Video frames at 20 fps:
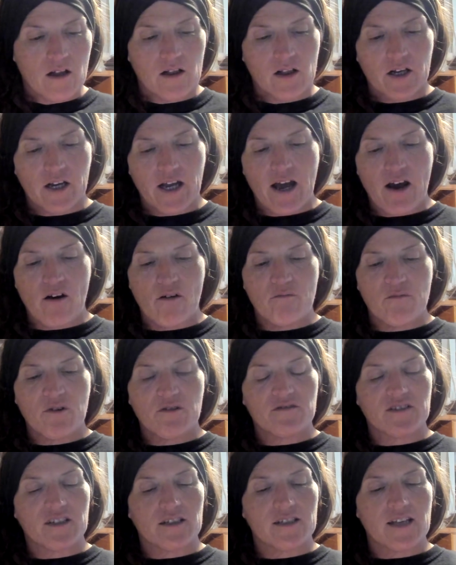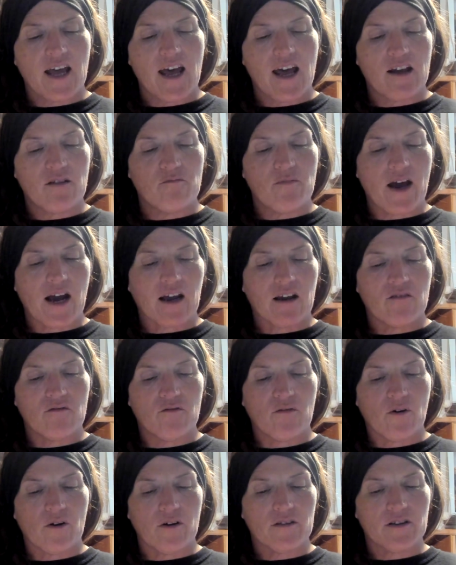Look how it moves its head back
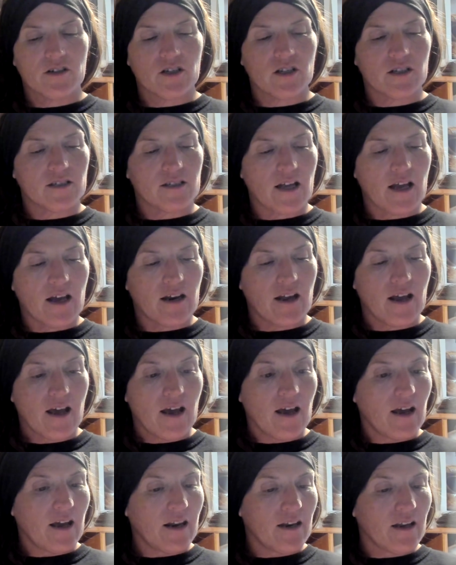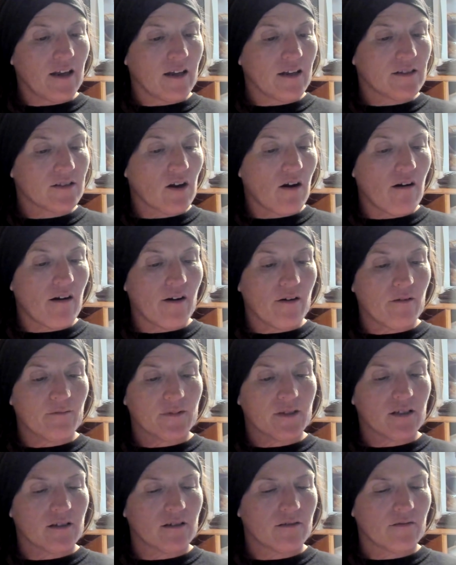and forth, she said, and its
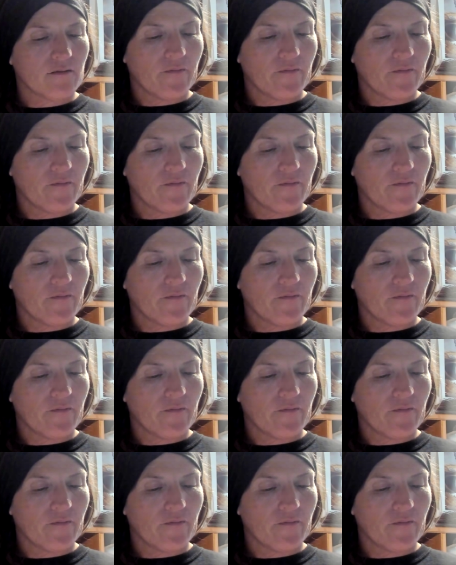arms.